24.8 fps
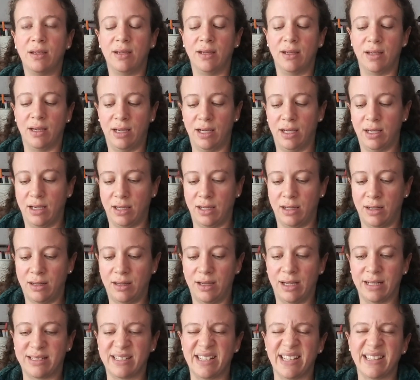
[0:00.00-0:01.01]
And
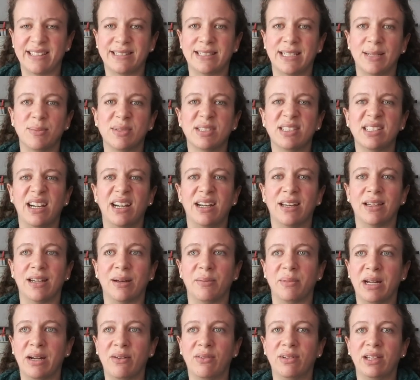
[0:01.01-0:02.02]
it's not the same style, and I'm
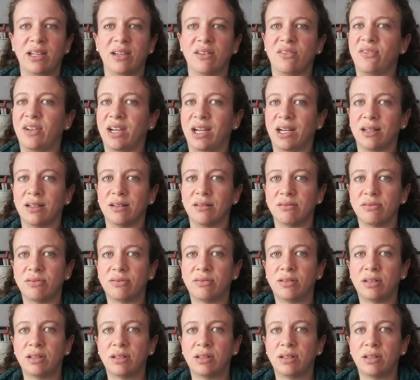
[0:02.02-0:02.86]
not really a fan of